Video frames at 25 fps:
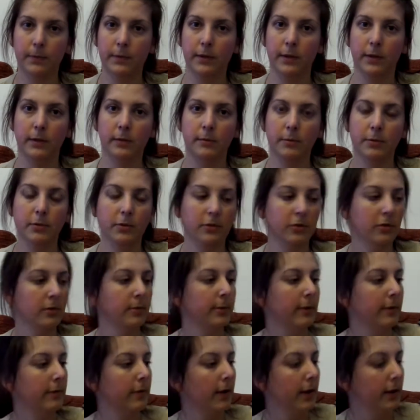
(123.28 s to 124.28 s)
you know, I'm sure she'll
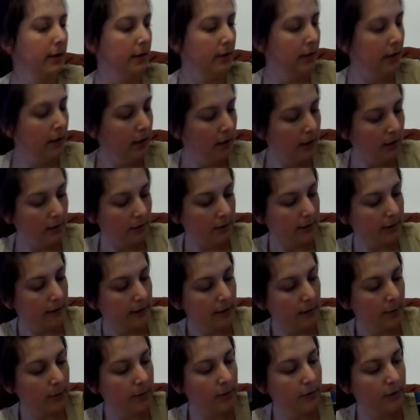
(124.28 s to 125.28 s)
be fine. So
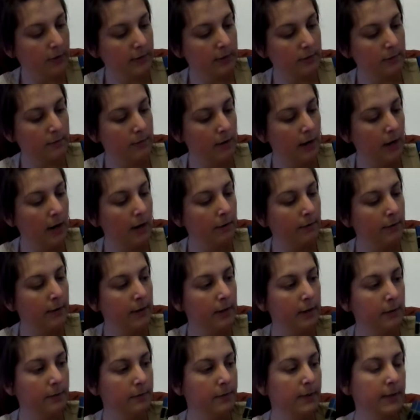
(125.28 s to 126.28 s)
yeah, we got this one for Harry.
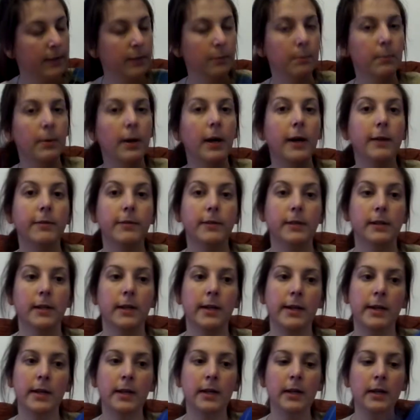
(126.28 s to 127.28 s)
It fits him
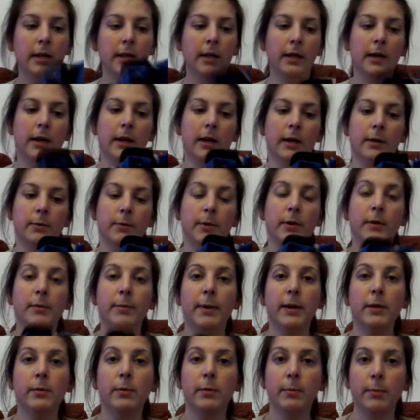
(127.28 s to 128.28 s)
perfectly. We only
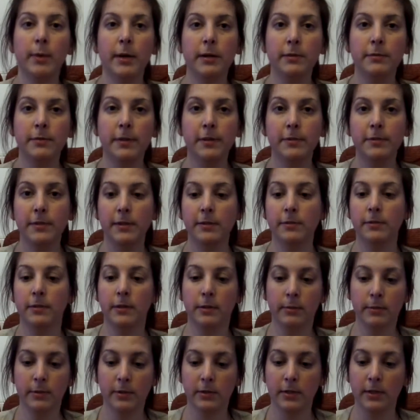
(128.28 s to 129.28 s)
paid £1.50 for
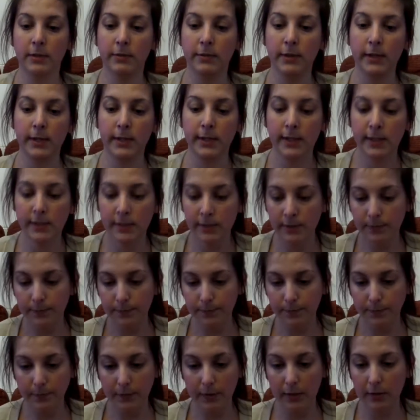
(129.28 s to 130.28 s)
it, which is really good.
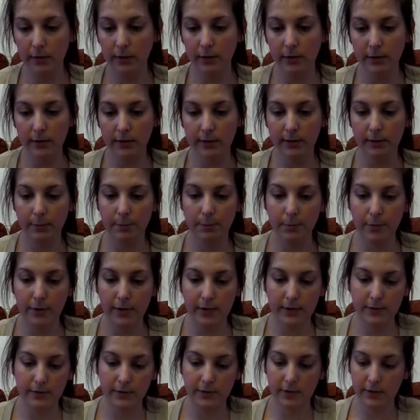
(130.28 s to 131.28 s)
It looks
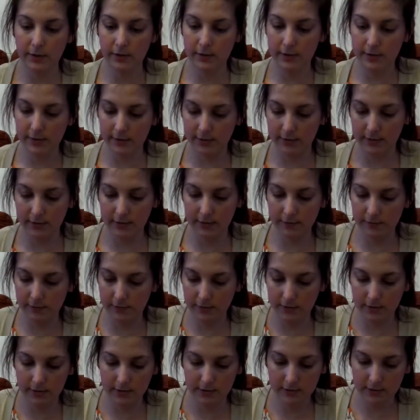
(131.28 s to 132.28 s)
brand new. It doesn't even
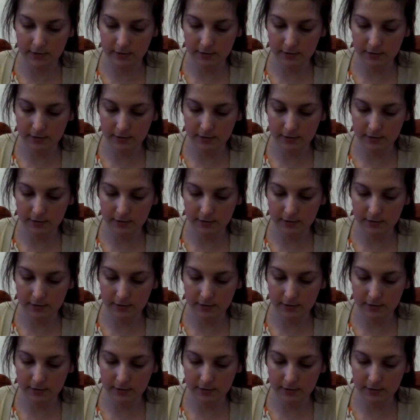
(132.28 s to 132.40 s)
look,